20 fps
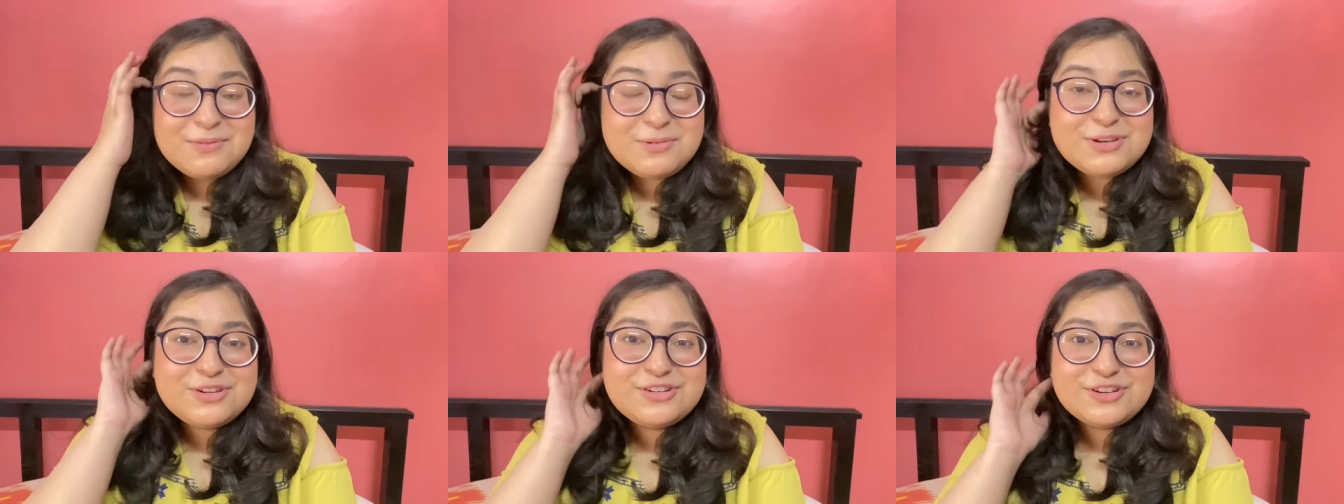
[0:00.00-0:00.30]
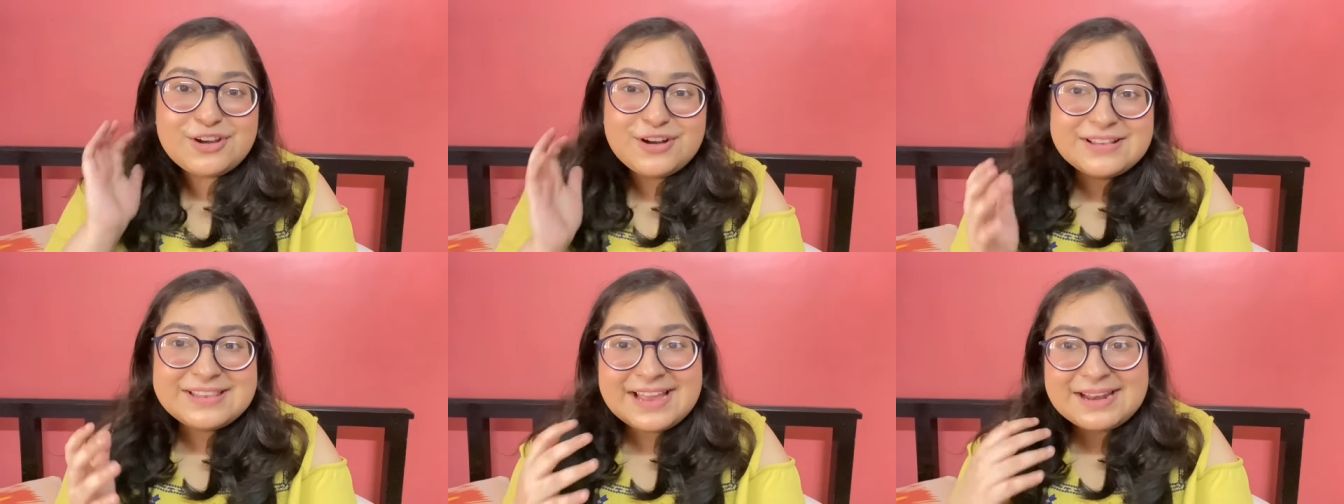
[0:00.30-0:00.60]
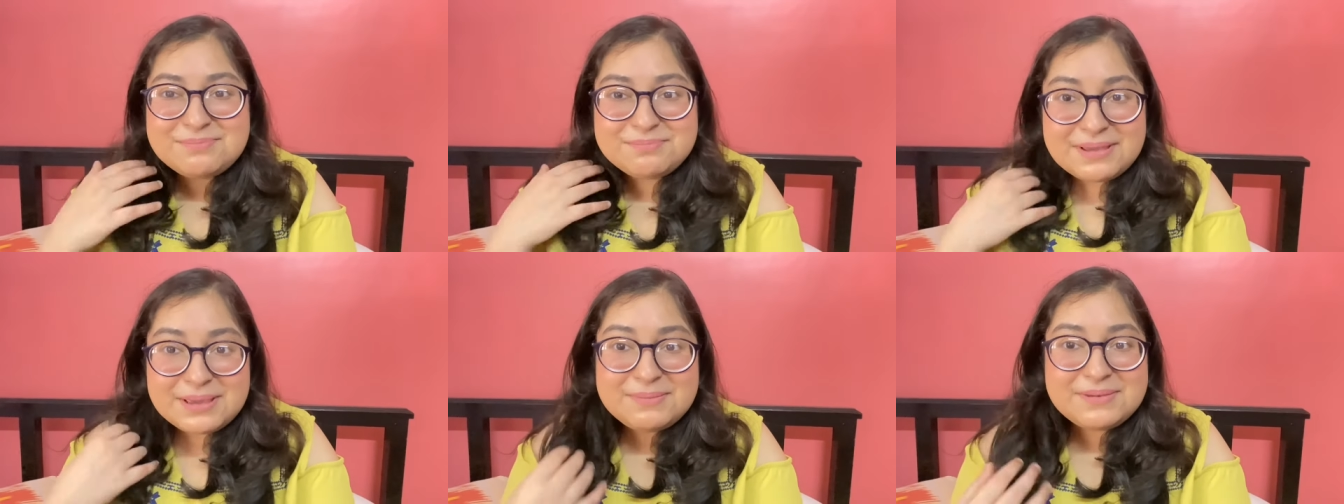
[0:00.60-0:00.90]
I was sure
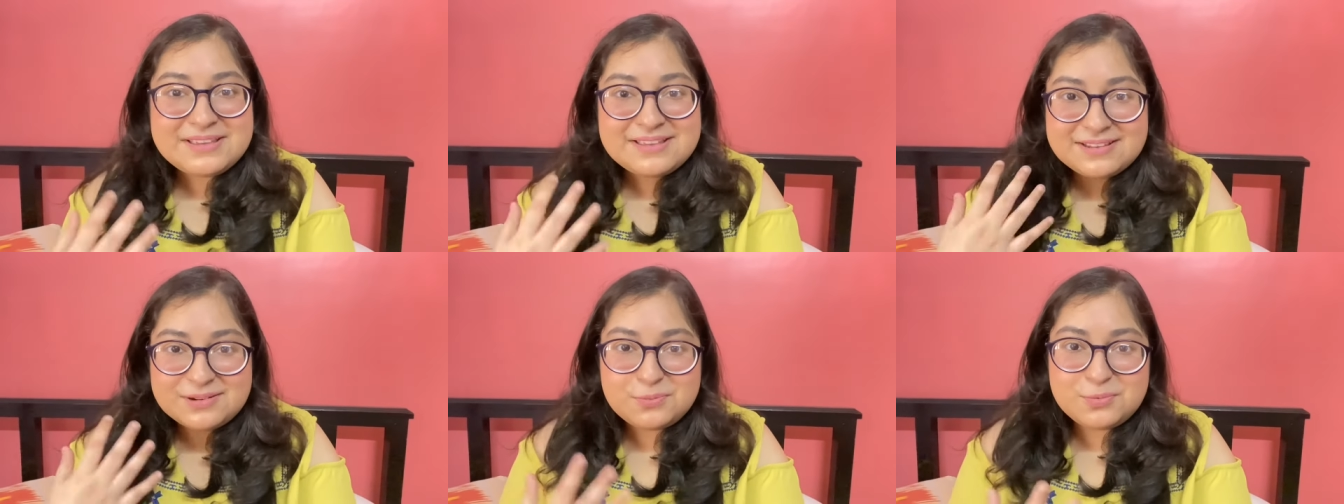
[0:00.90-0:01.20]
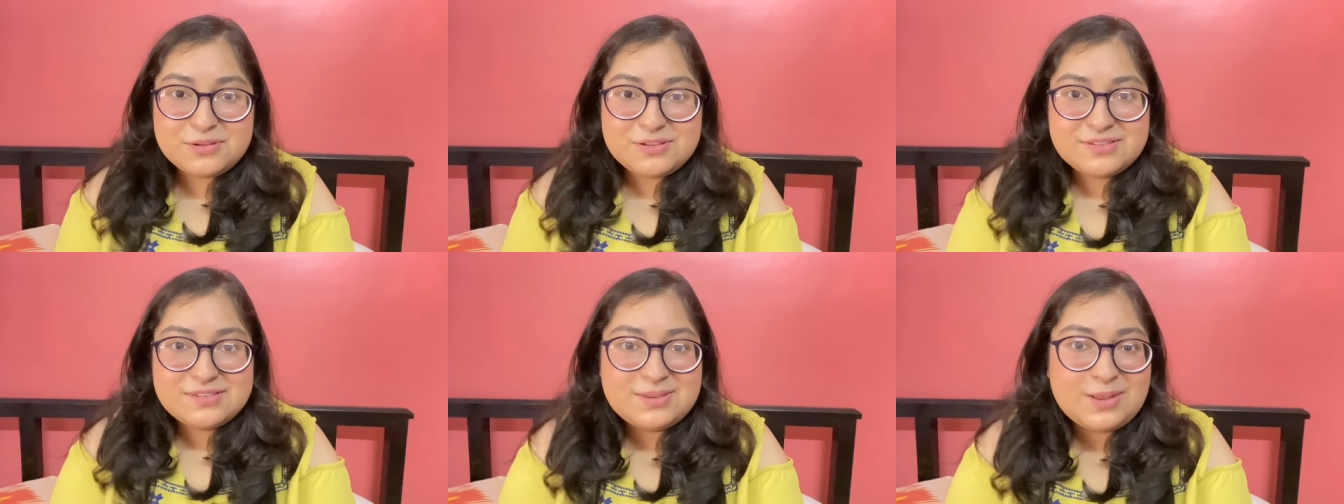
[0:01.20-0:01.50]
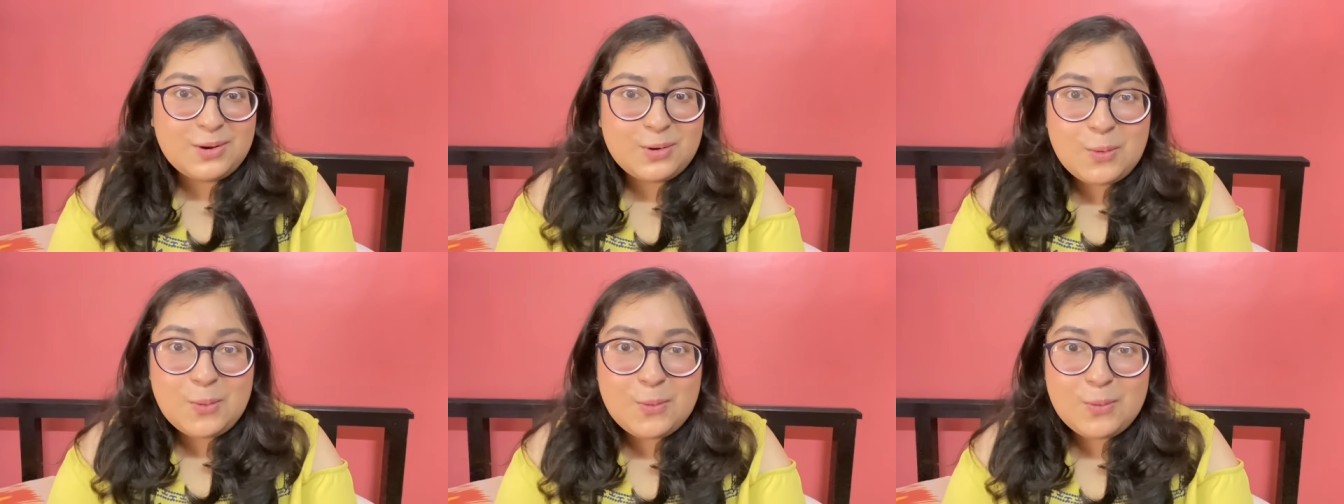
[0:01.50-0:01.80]
that maybe it was
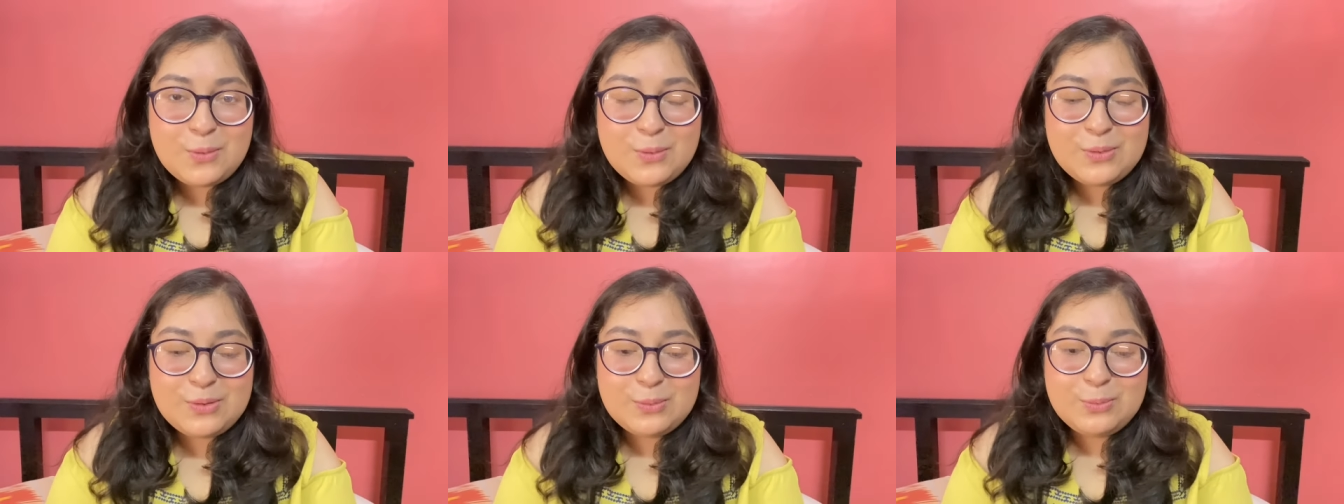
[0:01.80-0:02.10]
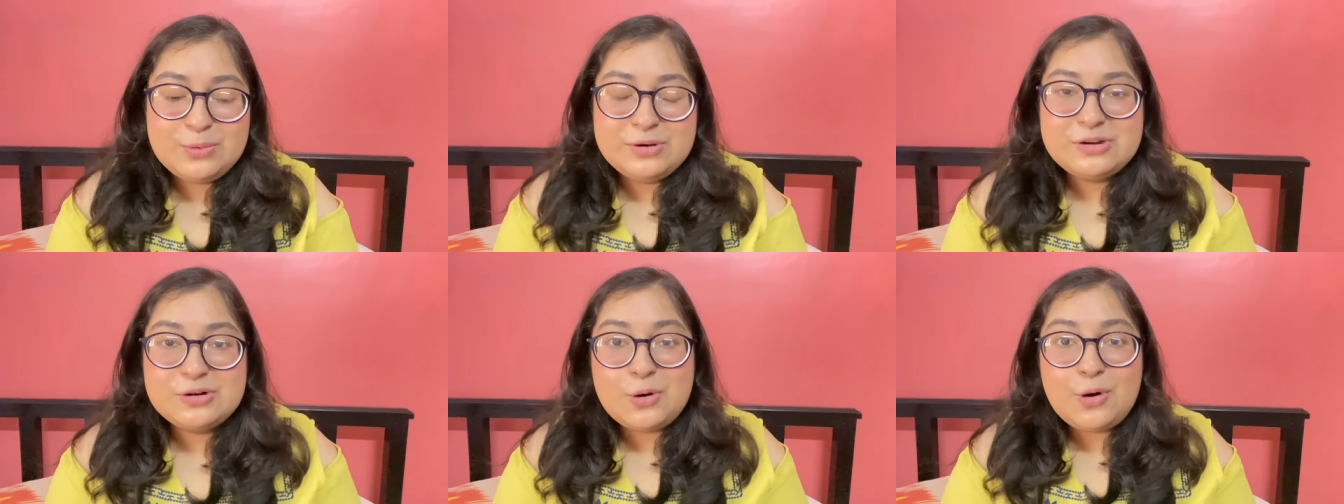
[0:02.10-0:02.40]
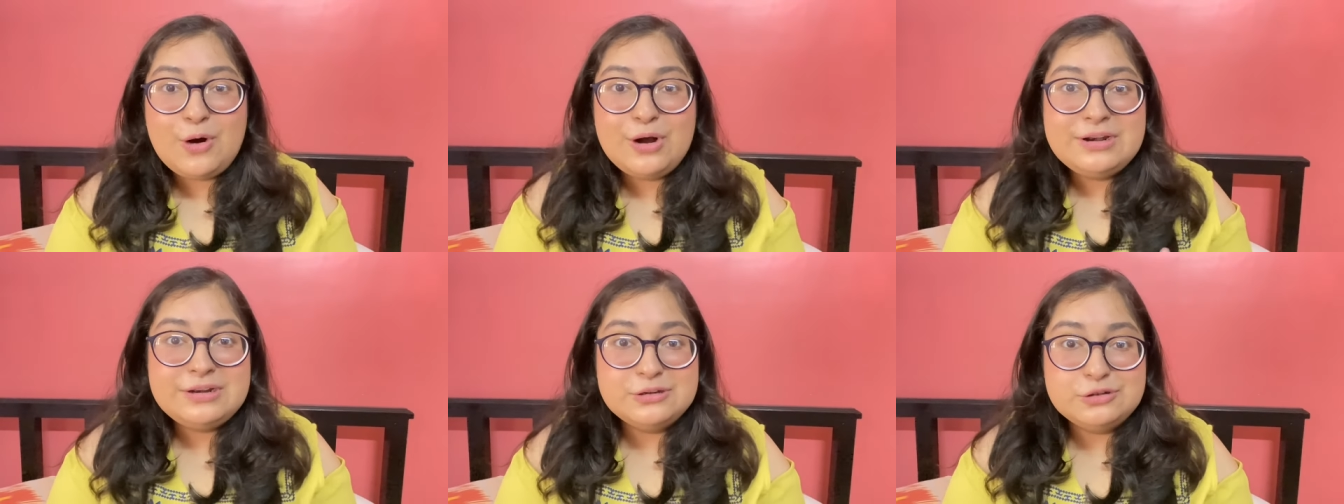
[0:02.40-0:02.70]
Seongho would
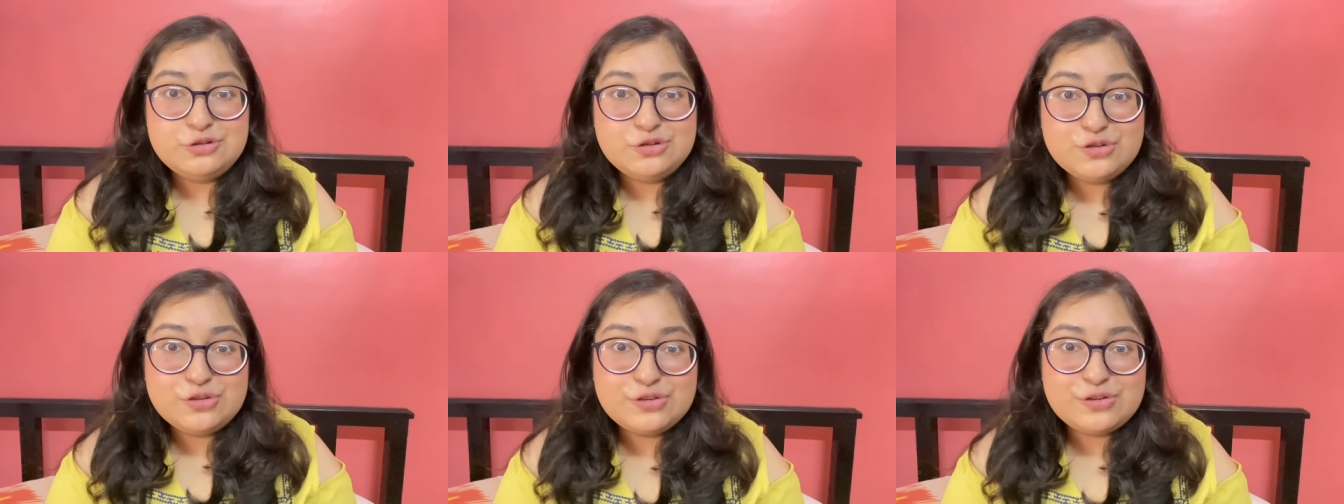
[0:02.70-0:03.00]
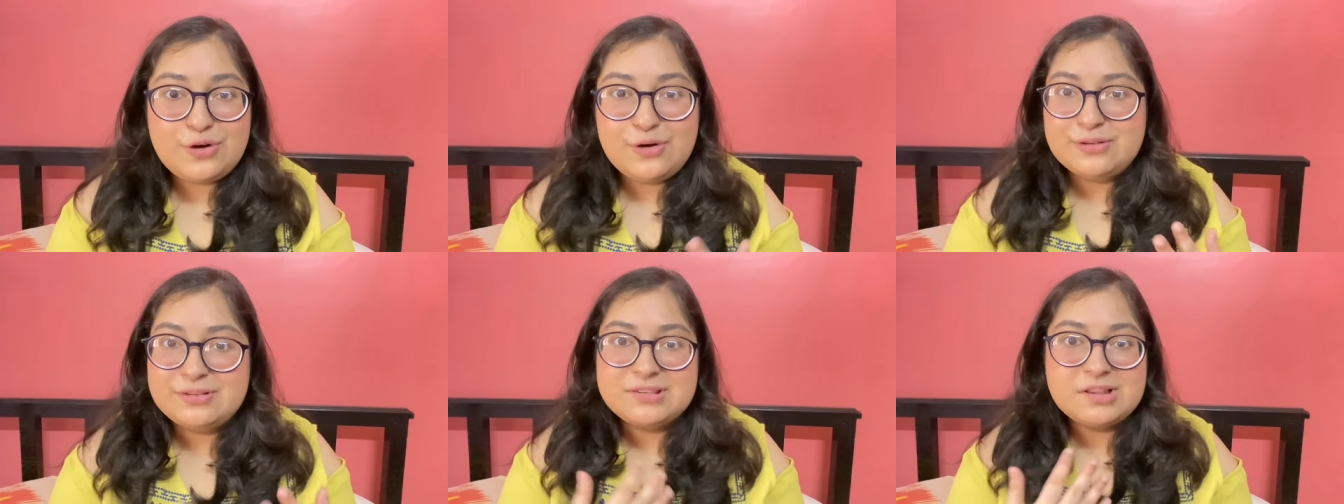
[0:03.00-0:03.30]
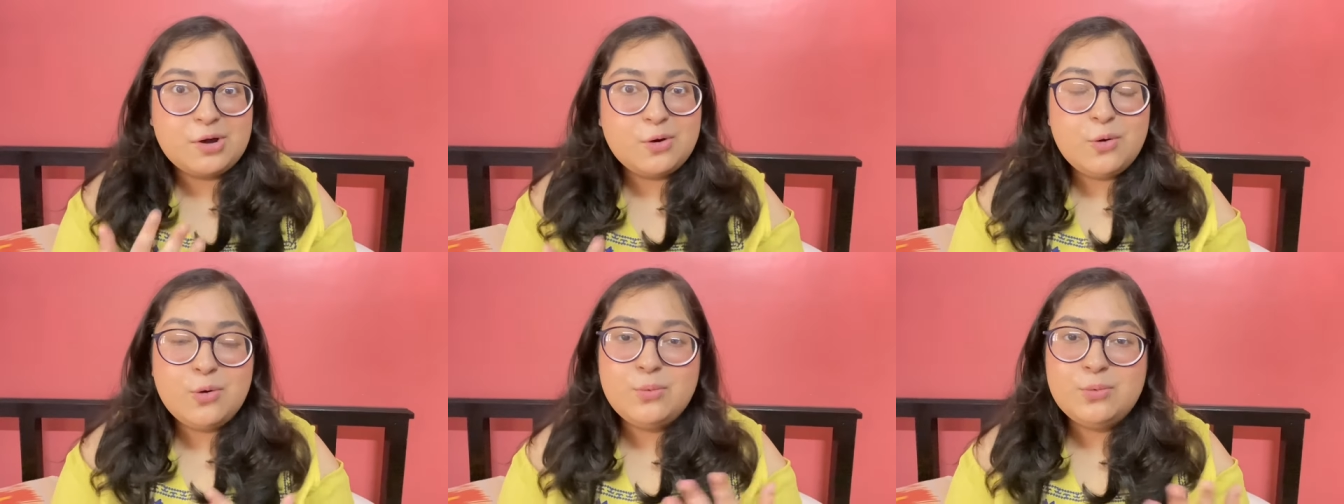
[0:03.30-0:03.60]
call uh, Junseong, Seongho